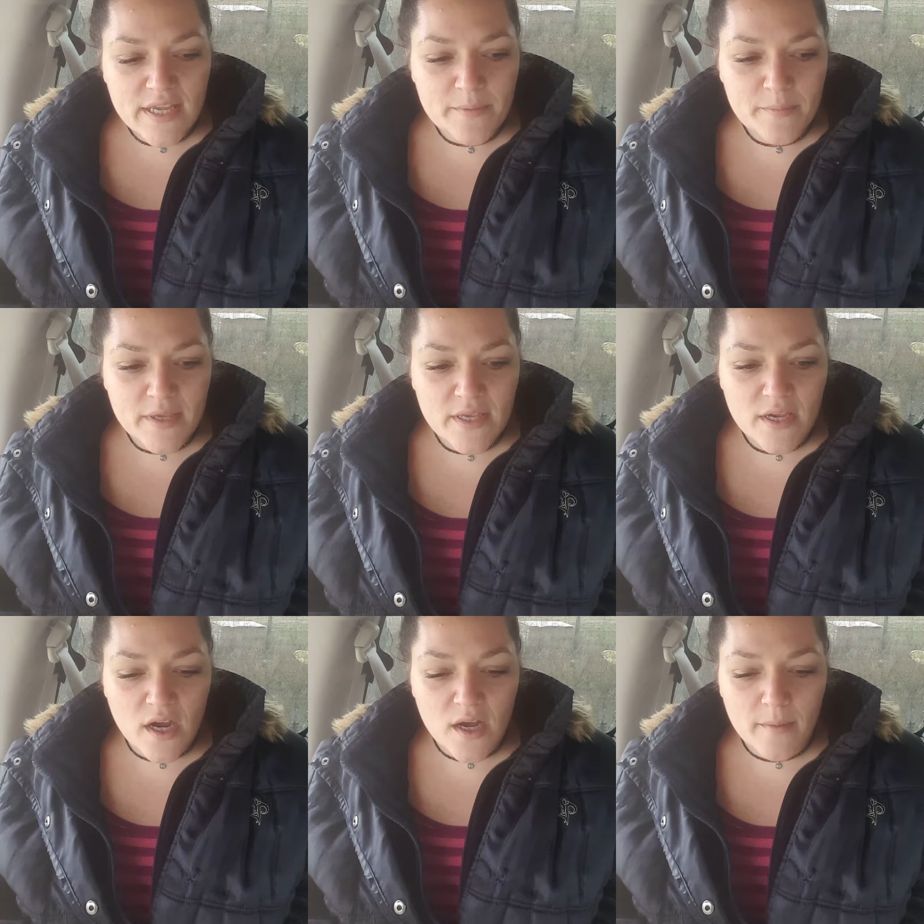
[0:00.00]
that can
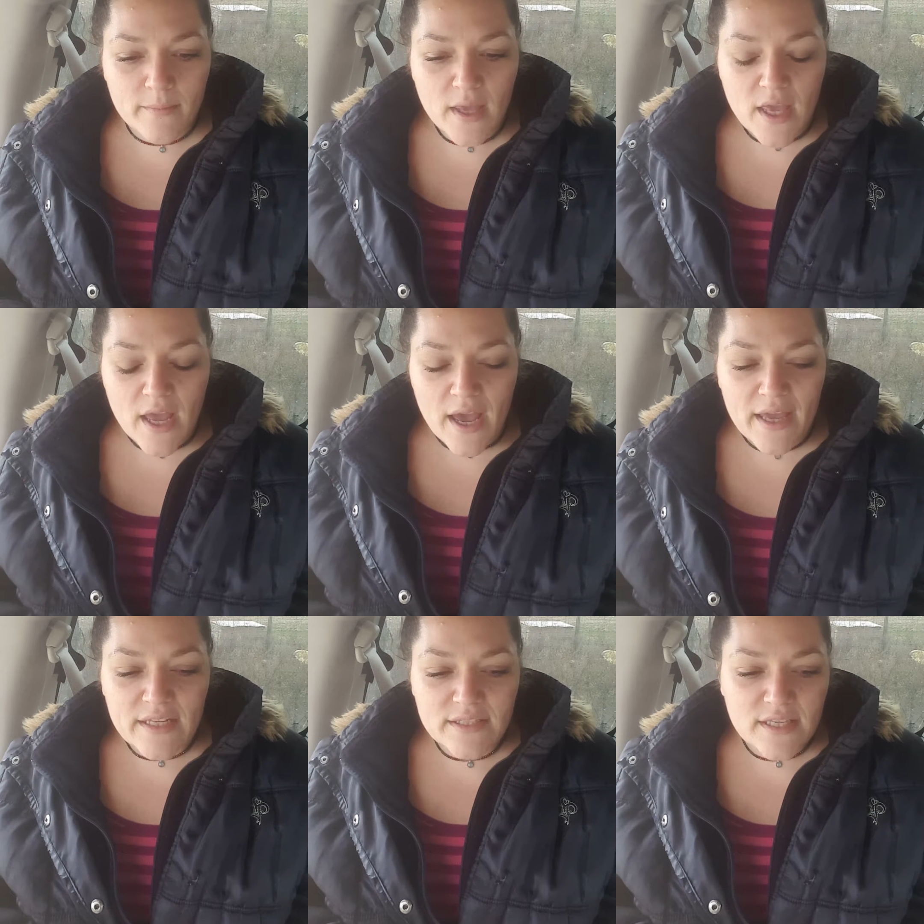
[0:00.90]
be
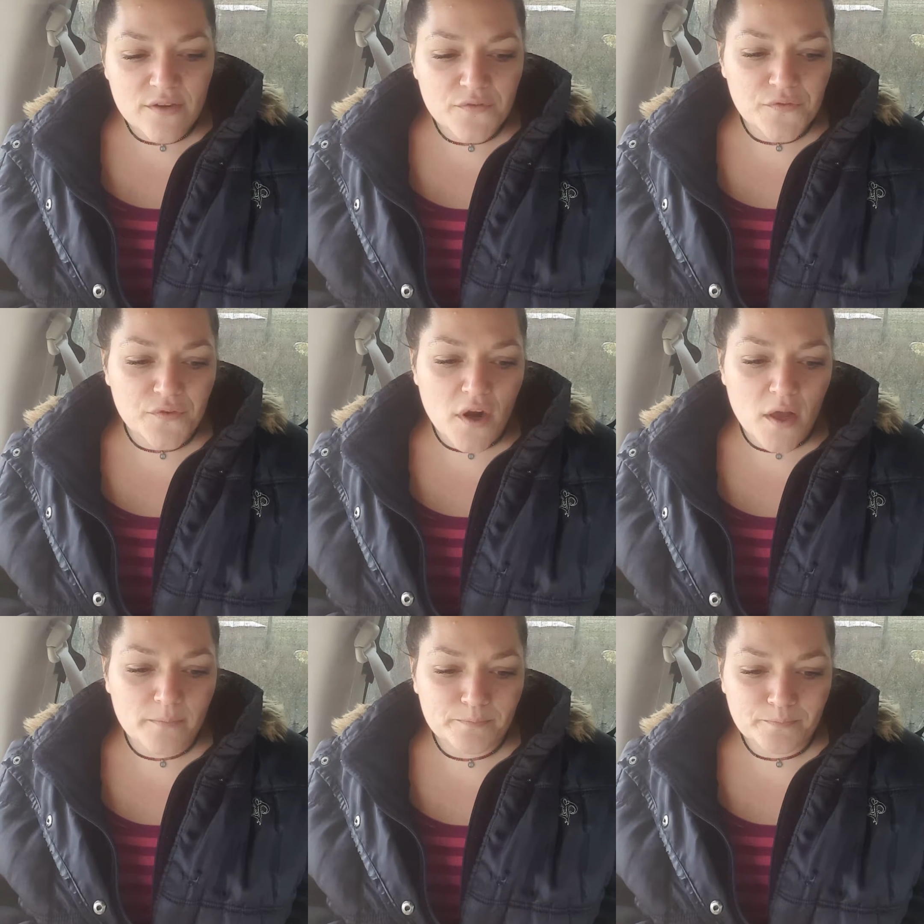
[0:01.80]
anything
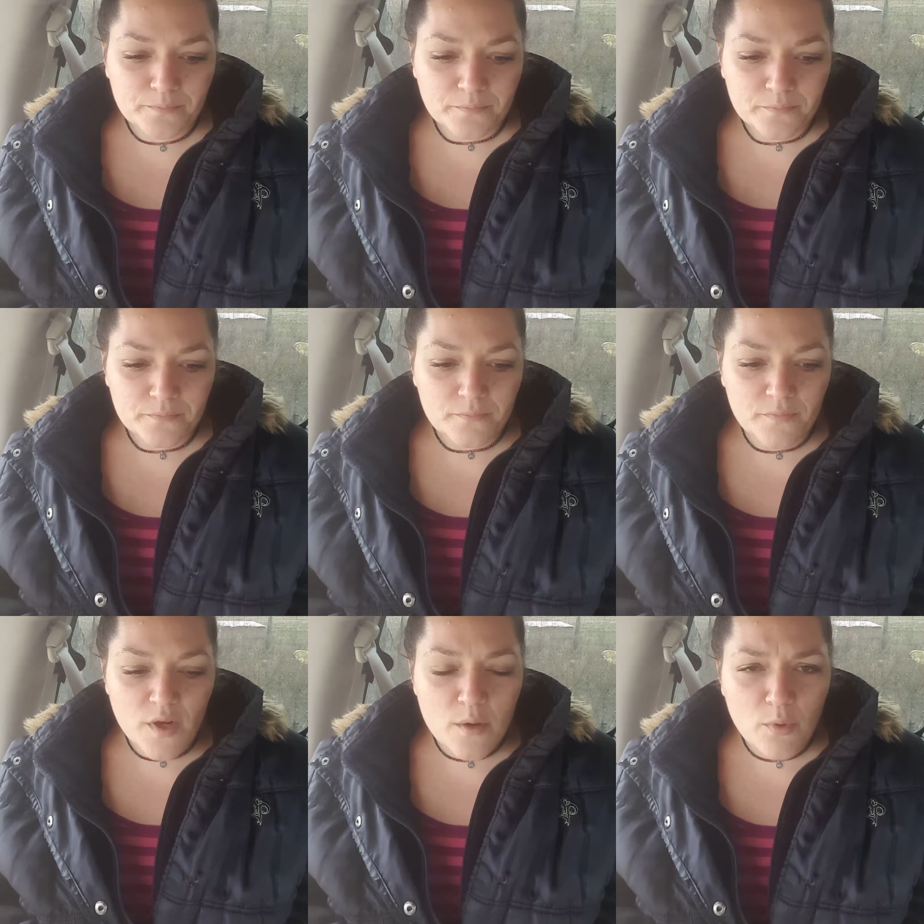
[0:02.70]
from
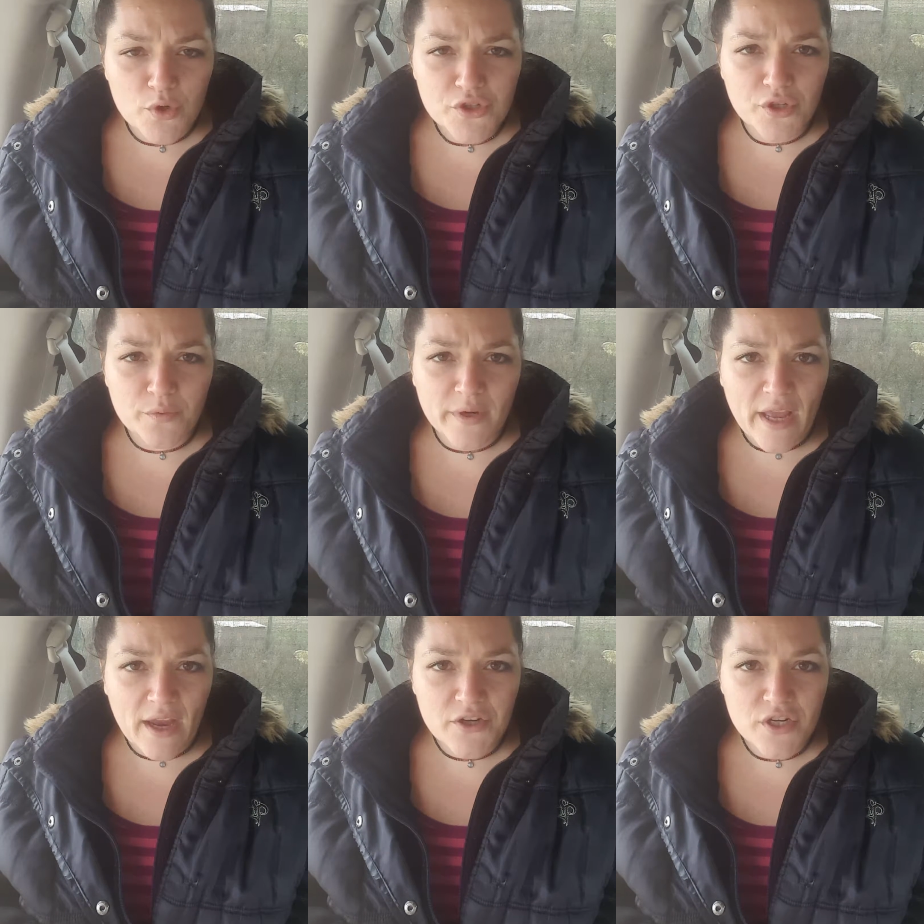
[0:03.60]
emotional
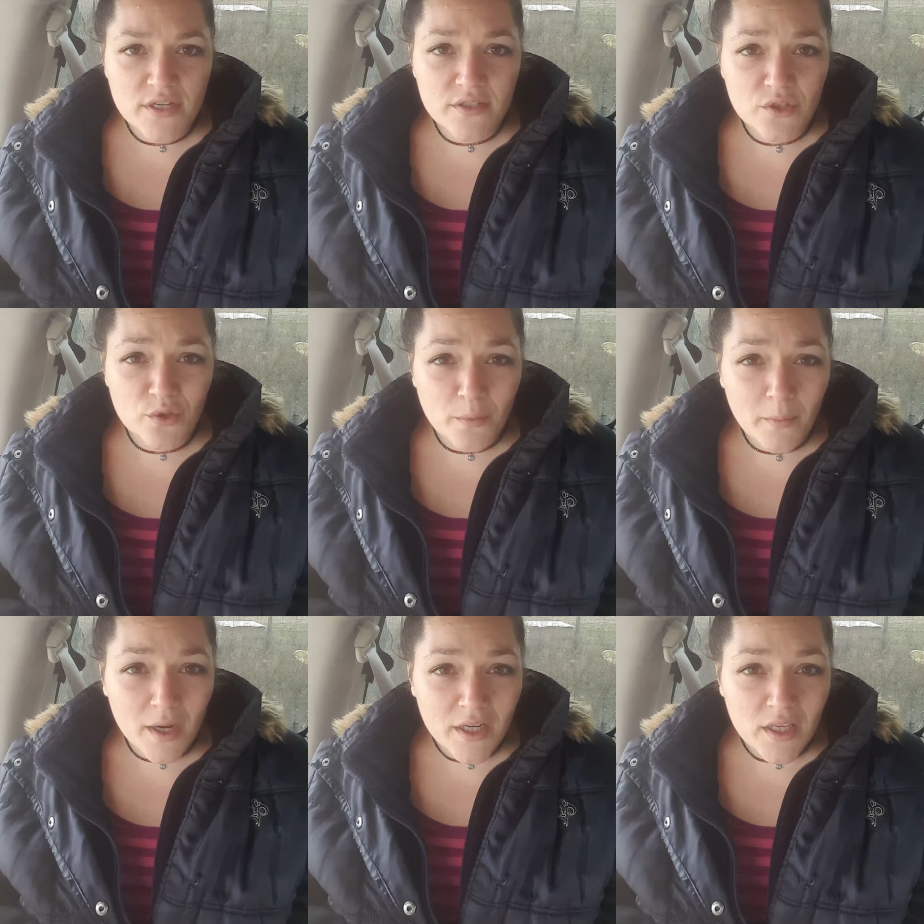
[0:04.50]
reactions to
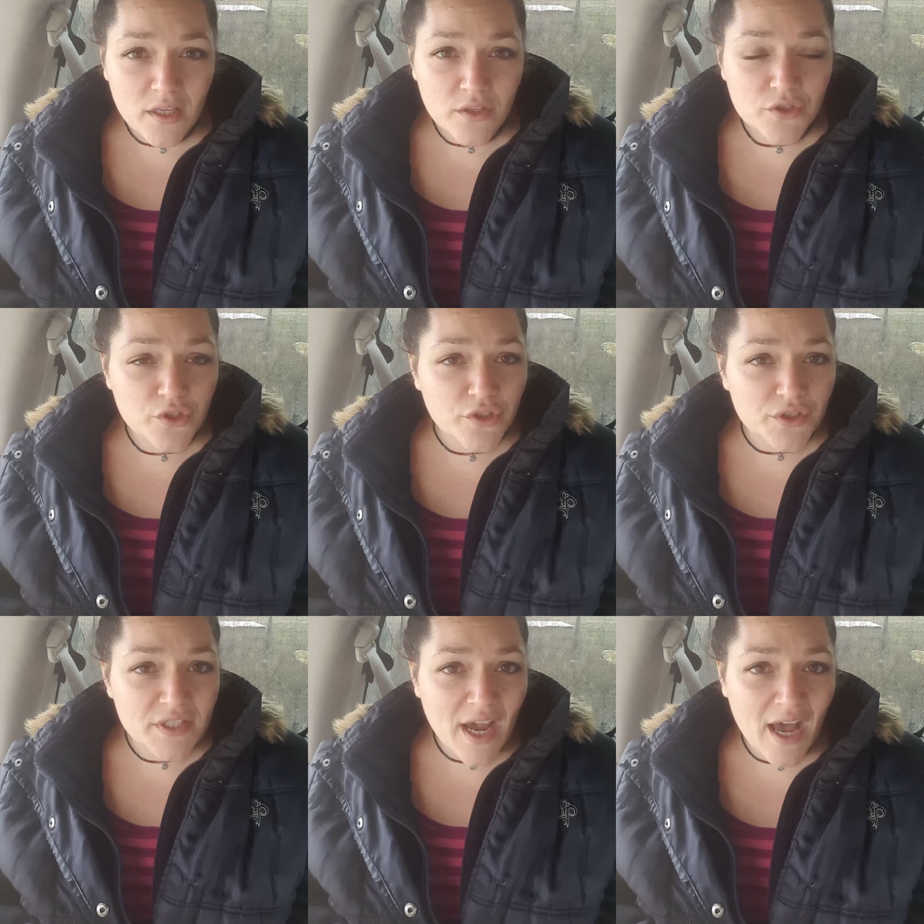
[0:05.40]
money to
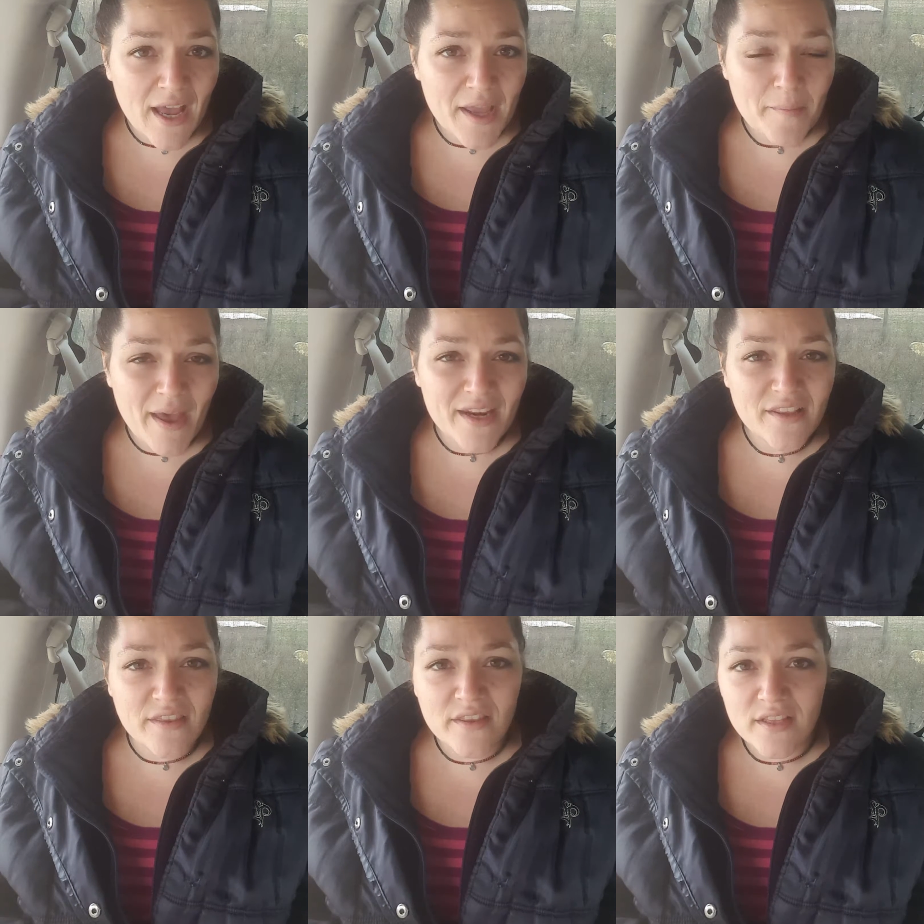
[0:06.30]
your time,
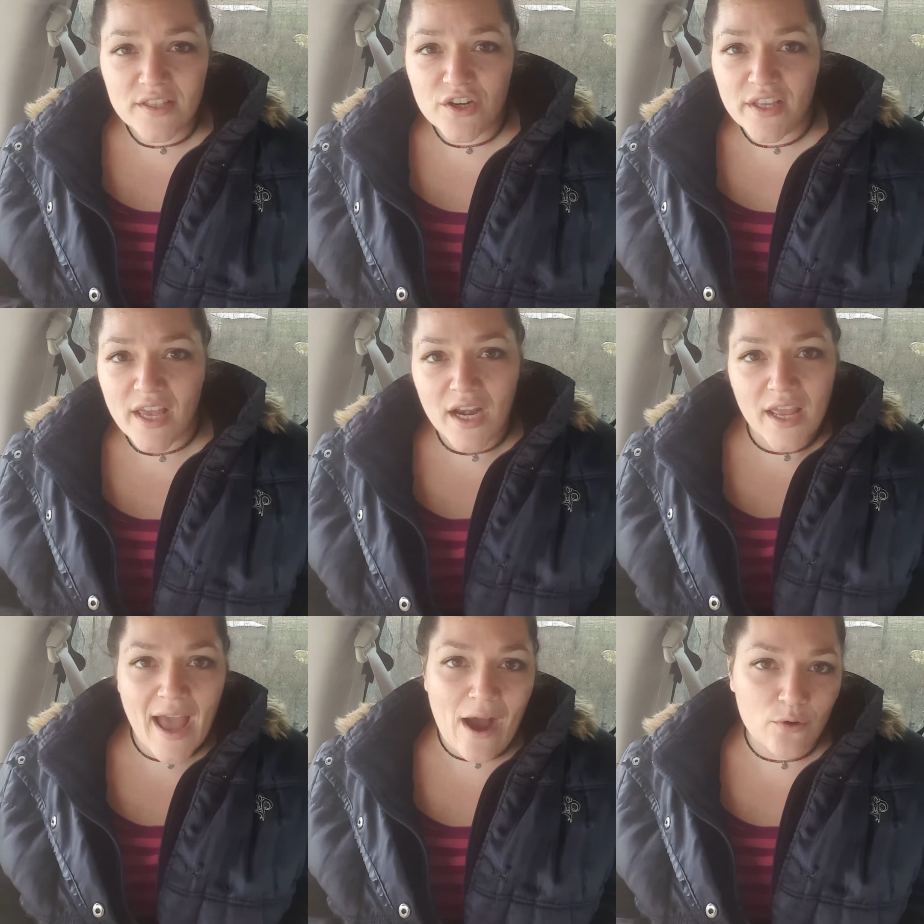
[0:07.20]
anything that they're
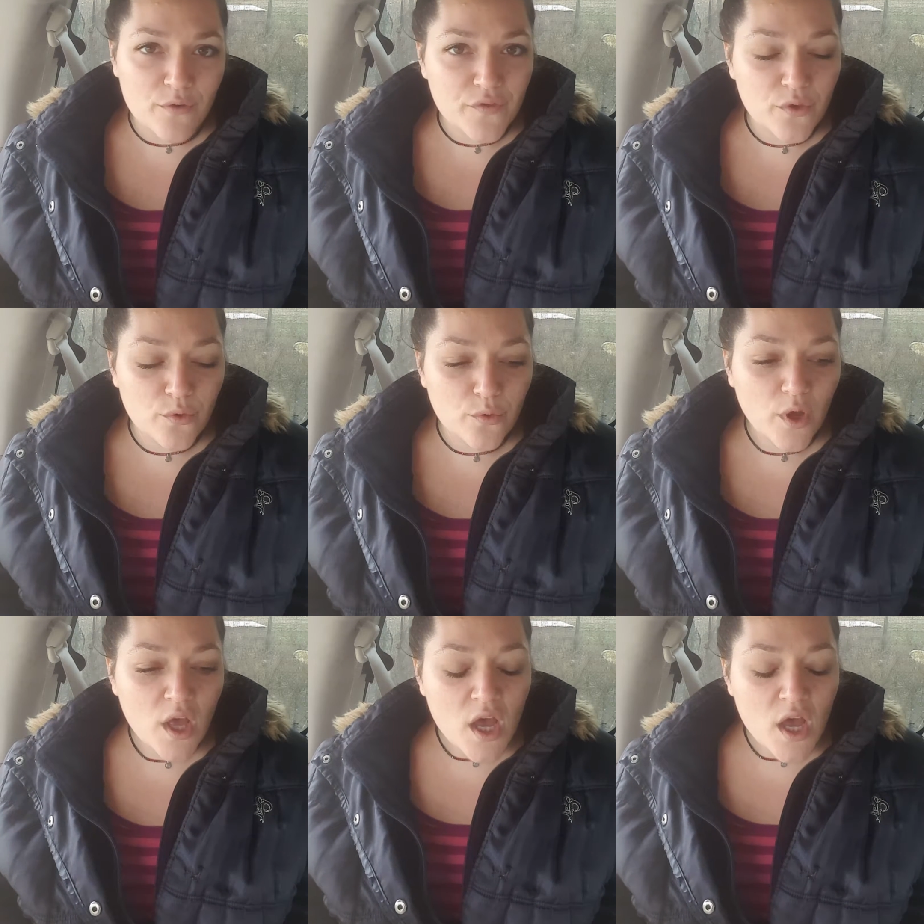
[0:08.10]
getting out of you,